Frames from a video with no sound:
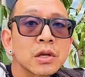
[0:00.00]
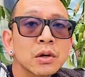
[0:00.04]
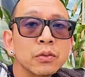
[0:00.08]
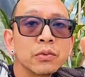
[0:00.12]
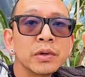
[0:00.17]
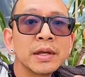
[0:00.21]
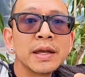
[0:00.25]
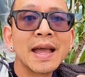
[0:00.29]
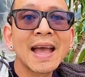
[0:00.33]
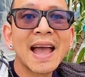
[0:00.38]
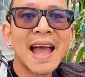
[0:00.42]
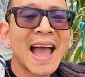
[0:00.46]
that
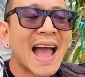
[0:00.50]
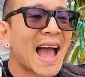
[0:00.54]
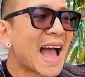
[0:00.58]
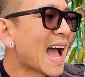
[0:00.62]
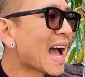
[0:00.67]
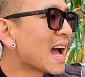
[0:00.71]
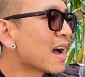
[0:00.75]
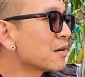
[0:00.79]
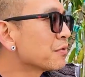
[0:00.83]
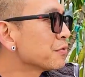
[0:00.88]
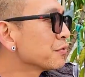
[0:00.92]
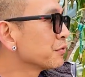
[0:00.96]
we
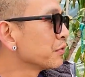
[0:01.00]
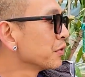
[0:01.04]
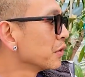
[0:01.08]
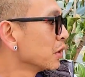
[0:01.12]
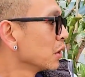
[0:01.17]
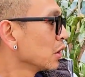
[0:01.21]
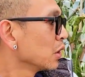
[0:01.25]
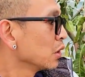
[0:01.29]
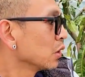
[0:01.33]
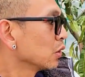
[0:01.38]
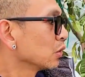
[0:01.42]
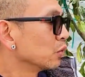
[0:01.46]
have
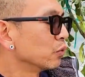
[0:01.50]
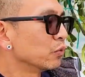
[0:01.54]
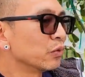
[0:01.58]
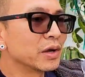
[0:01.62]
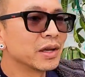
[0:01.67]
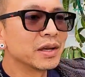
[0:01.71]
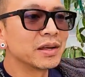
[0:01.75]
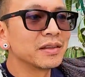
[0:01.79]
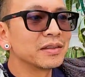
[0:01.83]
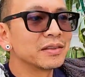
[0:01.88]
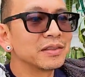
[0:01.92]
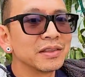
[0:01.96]

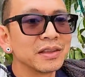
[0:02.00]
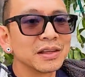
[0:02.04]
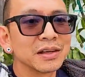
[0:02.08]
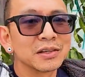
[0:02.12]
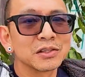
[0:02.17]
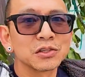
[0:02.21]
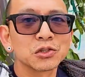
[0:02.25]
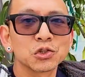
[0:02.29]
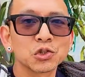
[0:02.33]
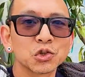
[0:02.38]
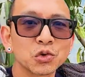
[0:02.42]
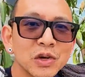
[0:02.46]
with
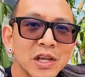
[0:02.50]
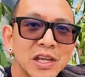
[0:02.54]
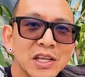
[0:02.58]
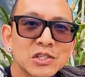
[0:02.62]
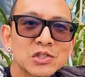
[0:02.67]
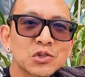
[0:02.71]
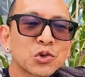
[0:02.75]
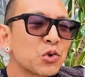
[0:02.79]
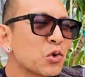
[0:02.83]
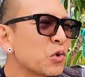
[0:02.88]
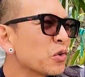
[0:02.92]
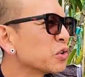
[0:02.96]

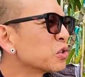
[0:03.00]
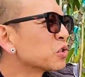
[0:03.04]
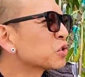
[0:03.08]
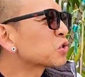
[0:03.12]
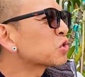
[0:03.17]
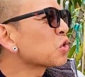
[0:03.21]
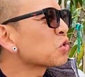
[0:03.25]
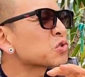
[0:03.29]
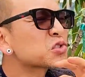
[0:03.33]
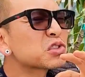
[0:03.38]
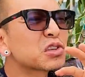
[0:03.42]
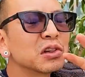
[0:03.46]
trees growing
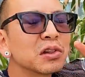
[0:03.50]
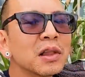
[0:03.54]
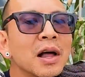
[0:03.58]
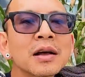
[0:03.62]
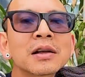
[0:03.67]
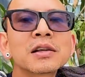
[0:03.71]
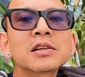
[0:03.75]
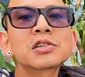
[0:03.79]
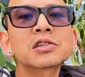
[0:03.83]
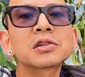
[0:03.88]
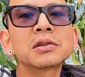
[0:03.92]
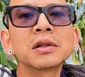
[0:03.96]
so
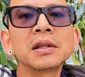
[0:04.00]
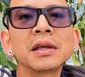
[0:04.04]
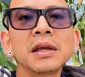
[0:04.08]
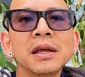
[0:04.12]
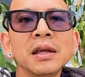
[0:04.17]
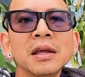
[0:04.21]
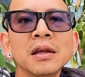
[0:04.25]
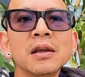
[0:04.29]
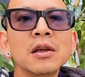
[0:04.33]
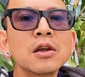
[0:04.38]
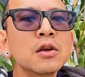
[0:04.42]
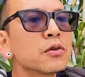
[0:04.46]

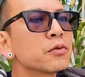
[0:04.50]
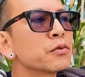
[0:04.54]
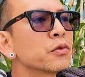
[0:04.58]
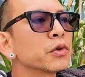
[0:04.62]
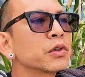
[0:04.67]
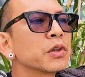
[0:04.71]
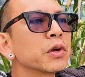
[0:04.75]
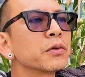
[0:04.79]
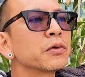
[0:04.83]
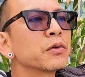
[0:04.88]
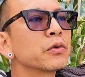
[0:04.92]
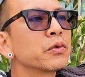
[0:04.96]
sluggishly
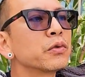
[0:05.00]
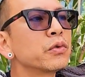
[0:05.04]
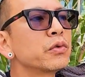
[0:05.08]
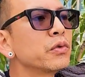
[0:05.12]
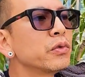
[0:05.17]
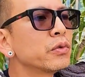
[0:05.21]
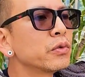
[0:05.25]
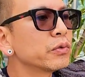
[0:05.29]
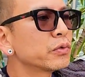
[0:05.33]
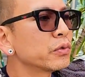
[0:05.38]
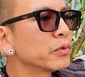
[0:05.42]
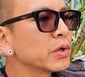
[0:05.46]
for
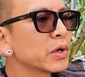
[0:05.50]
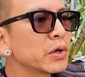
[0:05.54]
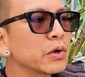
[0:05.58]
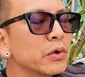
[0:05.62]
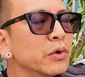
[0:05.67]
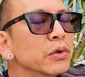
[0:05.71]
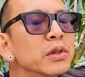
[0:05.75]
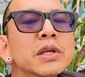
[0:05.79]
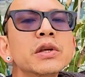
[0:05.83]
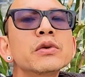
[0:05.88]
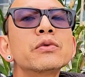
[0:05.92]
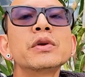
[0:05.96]
the the
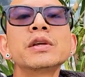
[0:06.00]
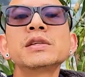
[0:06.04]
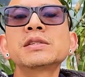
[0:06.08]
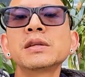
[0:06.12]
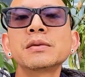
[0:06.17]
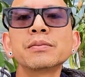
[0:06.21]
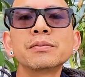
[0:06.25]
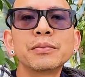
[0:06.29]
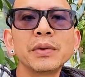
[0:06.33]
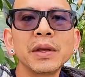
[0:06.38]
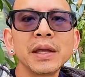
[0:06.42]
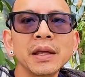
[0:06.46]
only
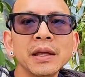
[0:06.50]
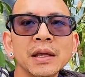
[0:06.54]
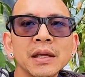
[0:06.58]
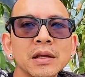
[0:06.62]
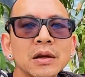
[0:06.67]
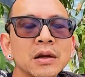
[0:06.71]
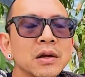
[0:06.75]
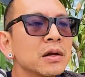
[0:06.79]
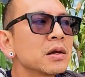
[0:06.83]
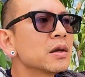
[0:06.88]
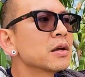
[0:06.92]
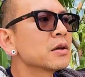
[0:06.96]
reason being
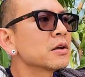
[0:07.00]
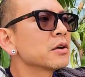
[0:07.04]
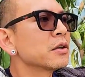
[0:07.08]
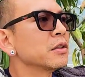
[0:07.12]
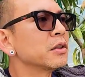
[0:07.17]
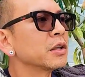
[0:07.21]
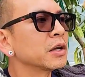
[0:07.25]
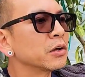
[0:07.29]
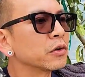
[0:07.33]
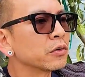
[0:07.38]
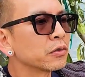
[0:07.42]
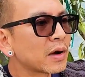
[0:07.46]

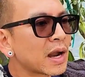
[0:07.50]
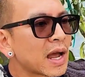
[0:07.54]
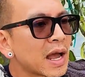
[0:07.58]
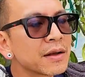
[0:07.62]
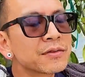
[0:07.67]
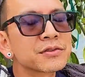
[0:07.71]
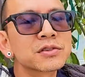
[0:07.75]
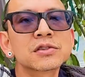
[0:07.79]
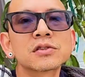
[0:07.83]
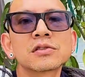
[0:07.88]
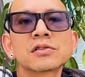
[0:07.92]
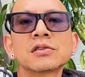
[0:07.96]
the
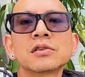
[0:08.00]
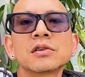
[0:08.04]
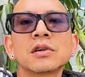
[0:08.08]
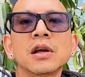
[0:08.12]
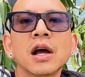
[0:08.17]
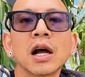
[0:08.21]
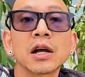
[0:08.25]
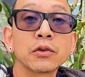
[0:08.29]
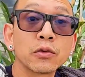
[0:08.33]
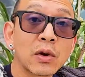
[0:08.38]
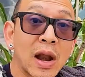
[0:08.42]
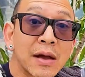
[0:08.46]
grafts
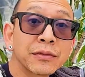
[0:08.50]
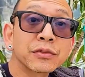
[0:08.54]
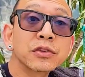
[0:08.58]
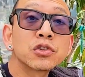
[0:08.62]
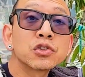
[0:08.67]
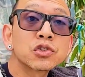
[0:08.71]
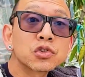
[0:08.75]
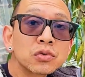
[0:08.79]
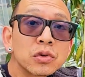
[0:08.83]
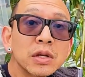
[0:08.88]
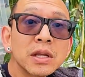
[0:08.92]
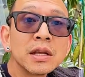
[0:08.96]
a
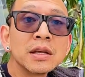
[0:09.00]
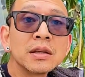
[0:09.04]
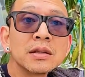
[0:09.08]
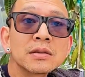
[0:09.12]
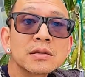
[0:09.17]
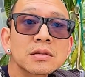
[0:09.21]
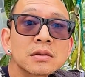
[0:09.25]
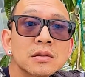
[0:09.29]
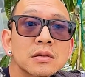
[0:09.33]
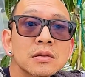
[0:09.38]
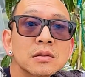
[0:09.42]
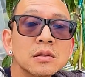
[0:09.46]
grafted
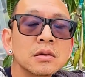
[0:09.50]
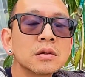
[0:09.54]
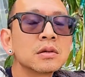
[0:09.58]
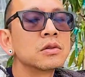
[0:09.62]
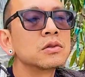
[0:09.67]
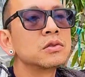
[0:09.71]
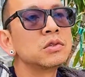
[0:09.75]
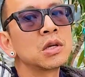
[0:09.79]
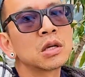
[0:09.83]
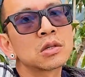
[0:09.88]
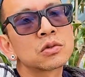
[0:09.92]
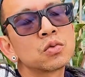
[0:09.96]
trees
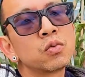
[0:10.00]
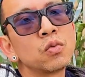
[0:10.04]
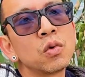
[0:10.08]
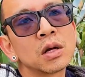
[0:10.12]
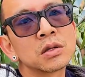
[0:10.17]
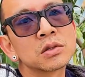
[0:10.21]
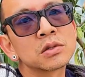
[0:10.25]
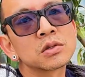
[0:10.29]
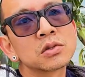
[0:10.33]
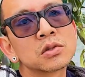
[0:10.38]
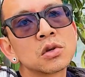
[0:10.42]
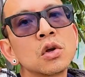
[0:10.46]
just
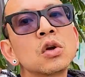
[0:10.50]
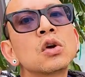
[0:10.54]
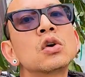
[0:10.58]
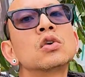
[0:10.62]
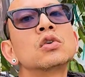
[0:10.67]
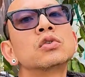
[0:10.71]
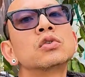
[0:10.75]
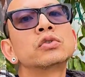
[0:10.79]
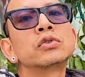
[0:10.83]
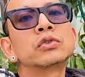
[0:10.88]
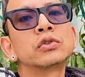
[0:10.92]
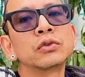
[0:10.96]
wants
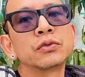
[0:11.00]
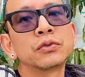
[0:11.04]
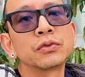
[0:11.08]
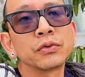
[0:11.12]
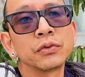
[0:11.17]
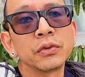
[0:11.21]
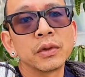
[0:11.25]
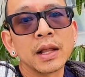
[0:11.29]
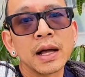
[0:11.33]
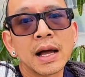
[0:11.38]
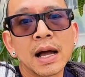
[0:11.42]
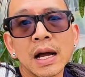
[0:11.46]
to
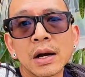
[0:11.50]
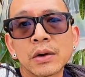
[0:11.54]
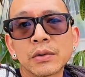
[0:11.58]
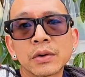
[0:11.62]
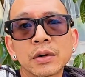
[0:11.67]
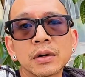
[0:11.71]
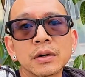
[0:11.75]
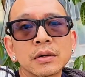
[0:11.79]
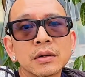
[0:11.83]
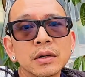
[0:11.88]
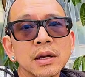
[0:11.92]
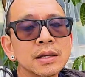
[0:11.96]

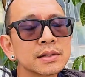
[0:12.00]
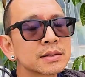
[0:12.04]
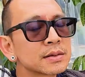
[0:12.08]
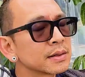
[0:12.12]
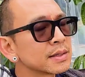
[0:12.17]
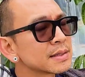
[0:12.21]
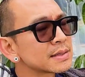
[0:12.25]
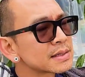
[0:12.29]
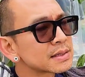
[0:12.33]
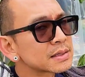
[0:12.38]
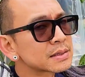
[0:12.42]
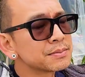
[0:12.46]
flower and so
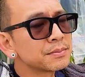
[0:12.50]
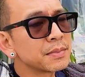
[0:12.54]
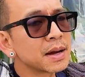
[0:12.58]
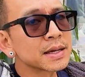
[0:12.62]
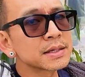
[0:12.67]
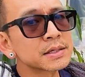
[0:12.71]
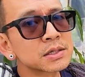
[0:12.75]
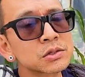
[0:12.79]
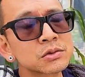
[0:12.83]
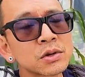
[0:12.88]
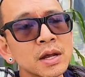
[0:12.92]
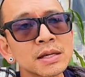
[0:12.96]
this is
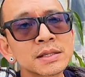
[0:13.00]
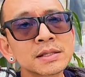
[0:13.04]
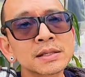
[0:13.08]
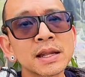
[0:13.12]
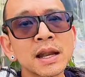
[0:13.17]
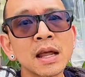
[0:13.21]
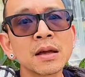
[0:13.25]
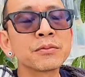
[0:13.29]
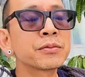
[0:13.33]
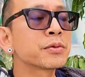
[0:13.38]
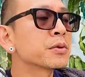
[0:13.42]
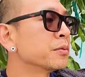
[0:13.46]
my strategy
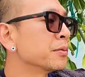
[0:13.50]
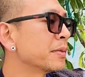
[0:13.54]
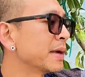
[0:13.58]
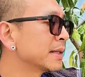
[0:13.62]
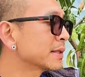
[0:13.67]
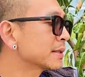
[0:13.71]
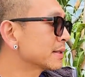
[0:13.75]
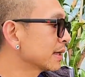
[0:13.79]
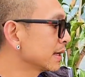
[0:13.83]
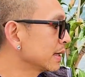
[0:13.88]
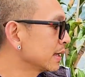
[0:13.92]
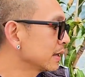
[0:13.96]
that I'm
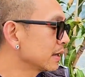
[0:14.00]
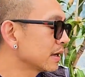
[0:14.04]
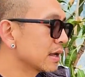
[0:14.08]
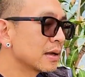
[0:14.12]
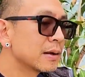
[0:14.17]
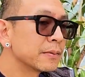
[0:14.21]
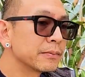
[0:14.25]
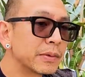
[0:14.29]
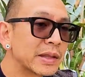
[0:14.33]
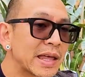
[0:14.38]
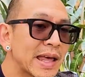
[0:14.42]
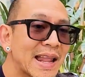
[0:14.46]
implementing
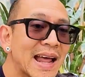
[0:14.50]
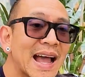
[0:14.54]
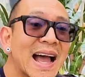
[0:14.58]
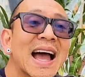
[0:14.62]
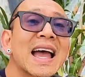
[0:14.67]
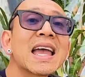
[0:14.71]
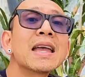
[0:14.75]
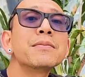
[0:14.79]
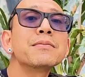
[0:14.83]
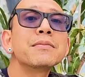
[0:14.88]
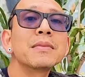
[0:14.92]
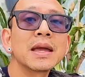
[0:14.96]
that
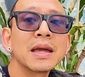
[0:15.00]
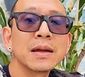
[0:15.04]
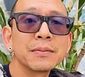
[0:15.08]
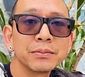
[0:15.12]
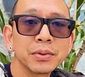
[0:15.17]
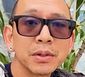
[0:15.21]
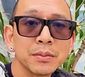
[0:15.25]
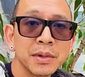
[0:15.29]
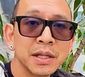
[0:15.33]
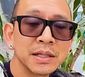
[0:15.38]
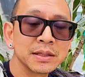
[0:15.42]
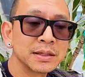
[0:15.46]
I'm
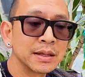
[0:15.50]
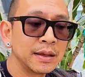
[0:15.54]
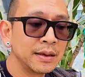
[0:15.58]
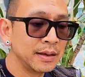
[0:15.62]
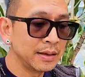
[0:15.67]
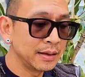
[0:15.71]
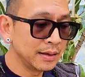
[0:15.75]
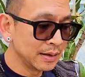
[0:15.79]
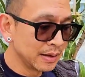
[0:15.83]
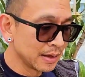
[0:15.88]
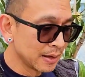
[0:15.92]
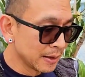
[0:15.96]

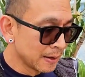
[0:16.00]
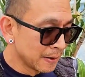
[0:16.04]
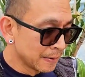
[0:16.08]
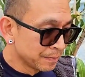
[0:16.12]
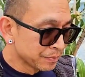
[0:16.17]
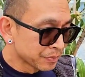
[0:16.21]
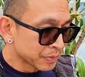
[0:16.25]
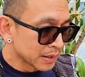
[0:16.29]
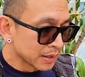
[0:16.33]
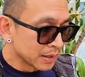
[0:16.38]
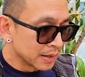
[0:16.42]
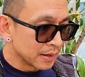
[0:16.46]
implementing
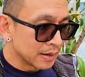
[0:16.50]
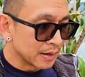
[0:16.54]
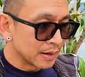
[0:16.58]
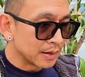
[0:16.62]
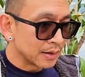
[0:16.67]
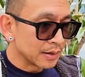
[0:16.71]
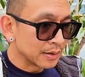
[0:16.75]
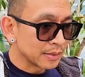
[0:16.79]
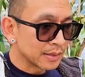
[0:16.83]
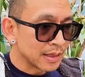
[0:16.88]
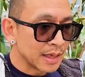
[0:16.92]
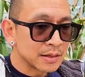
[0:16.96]

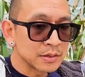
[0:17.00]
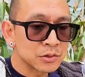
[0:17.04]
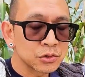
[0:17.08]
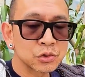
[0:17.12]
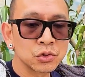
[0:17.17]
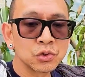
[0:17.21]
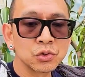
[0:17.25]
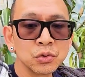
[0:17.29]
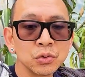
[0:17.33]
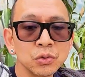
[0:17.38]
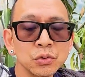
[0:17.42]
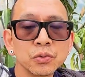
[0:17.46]
uh, thanks
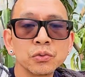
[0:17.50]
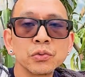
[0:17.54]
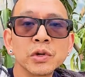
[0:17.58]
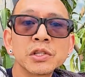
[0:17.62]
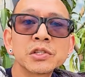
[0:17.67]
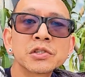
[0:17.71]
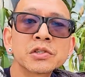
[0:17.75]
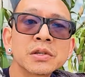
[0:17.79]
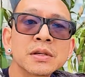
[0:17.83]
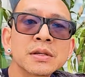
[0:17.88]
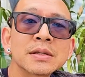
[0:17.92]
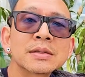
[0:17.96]
to
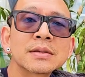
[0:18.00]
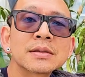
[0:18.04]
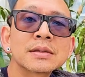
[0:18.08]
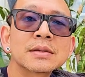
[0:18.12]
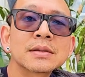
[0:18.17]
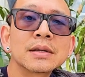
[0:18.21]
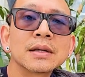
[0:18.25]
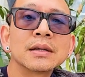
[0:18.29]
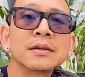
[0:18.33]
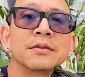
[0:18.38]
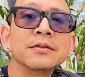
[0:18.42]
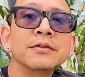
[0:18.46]

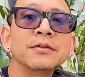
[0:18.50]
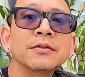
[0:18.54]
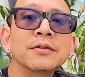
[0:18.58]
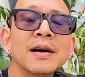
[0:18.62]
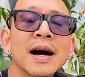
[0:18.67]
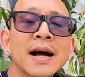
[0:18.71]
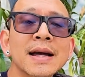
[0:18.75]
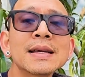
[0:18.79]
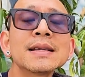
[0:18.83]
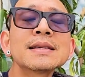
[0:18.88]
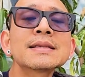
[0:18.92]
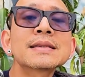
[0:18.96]
Rich's
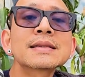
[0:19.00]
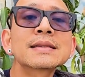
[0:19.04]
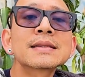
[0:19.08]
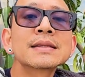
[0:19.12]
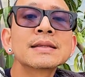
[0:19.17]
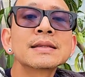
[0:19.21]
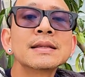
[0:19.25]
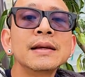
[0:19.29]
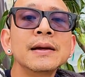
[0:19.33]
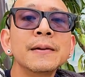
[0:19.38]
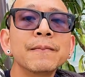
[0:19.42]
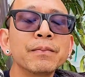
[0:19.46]

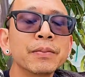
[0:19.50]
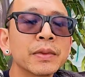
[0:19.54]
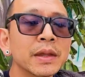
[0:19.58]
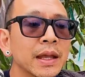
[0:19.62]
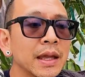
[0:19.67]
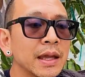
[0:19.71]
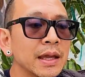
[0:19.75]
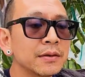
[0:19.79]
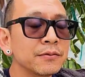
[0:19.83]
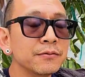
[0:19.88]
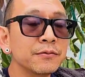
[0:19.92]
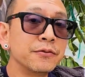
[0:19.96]
advice
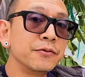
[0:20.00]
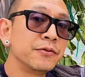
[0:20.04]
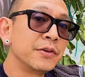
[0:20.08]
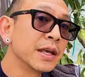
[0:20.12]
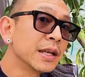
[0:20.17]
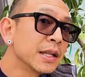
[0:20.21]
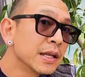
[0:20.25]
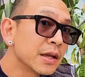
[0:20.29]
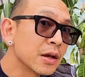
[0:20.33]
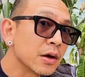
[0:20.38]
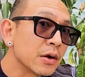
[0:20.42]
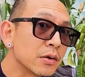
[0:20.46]
and
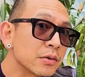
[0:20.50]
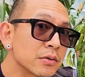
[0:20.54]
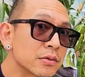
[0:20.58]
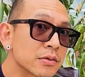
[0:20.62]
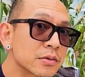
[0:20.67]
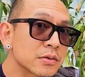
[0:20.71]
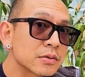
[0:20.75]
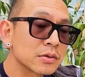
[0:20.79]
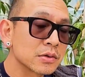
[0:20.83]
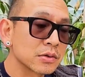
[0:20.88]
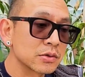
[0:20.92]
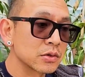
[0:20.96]
videos.